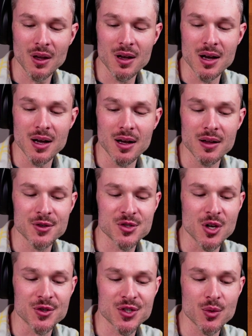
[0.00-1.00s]
Uh, there's
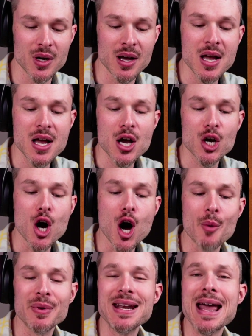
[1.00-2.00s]
also a
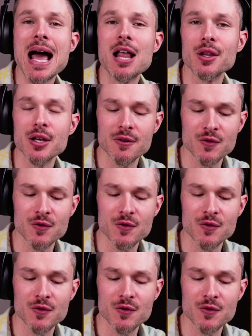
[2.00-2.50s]
commonality